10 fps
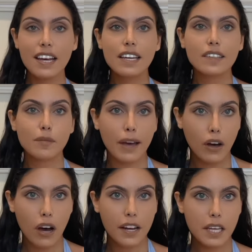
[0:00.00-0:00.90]
So my
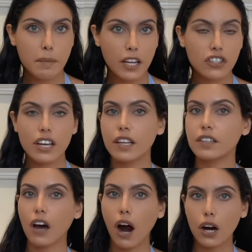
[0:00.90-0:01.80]
iconic mentions
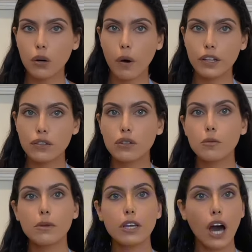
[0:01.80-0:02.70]
are going to
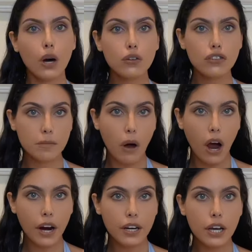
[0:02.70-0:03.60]
be Ocean
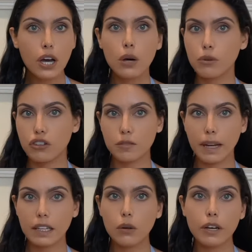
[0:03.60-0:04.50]
Park, which is
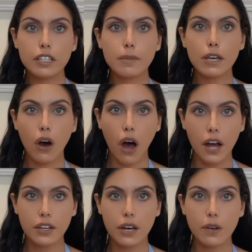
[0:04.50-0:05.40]
mainly going to be
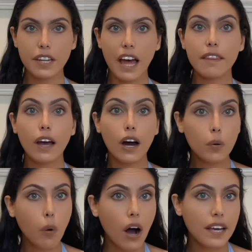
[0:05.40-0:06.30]
condos and they are
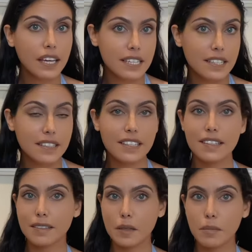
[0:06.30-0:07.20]
walking distance
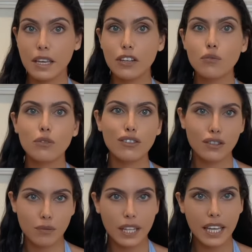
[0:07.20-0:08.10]
to the beach, which is
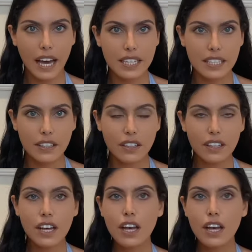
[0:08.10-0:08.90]
really ideal.